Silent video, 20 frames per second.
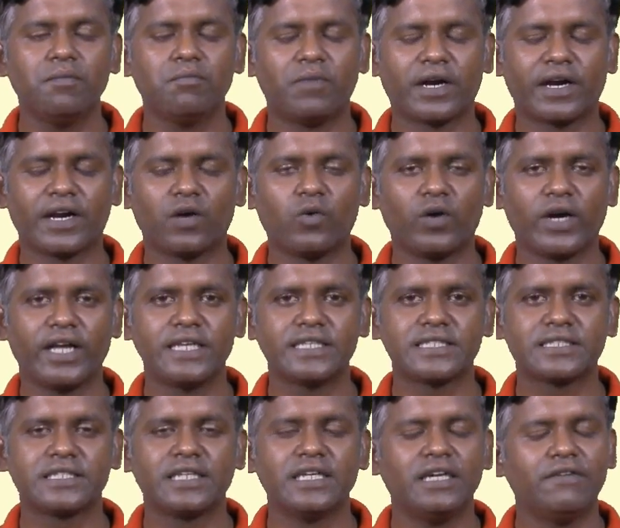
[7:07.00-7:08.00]
But
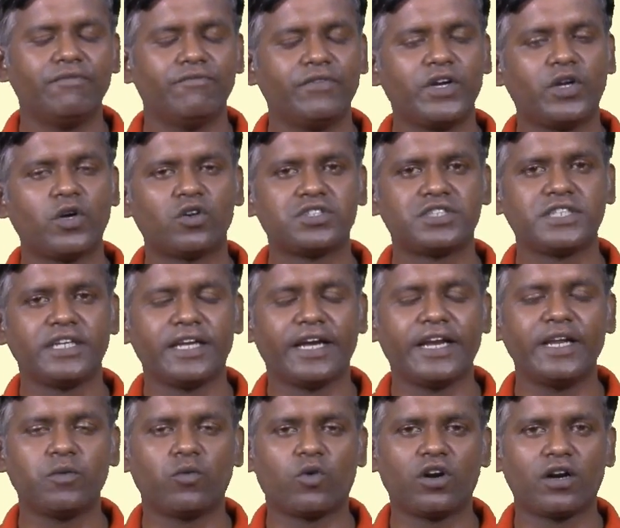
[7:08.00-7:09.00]
nowadays, we don't see
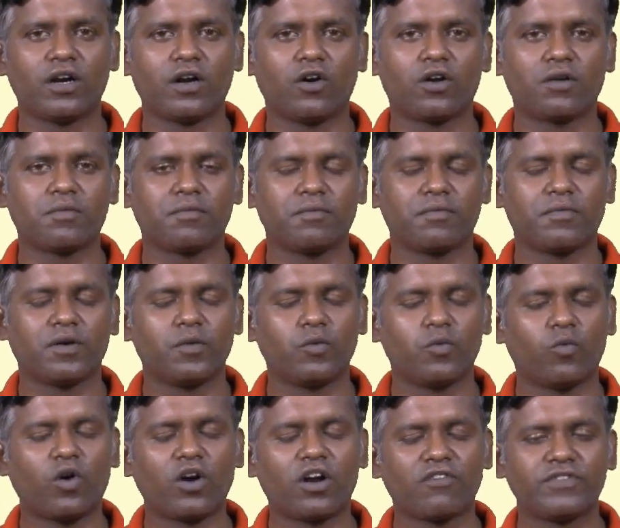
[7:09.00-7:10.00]
anyone or
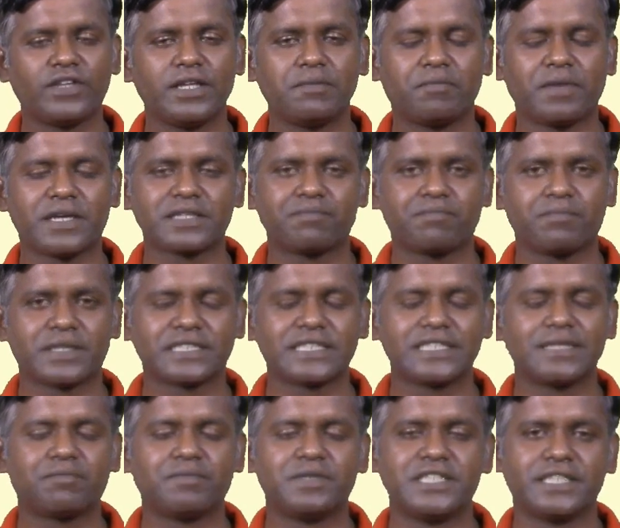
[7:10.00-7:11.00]
one of the
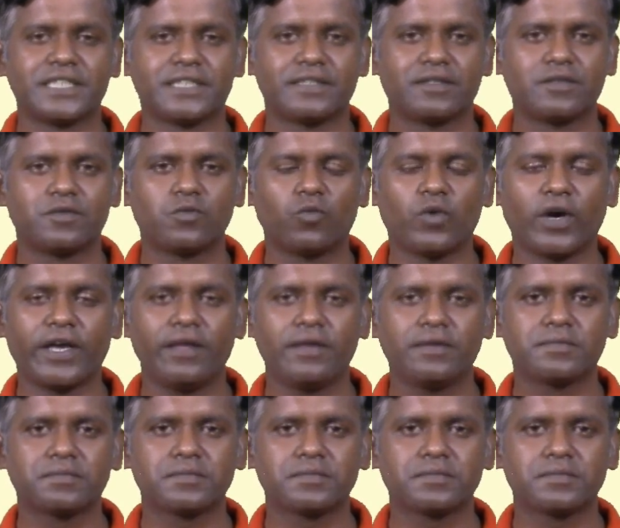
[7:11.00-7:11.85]
passenger pigeon. Why?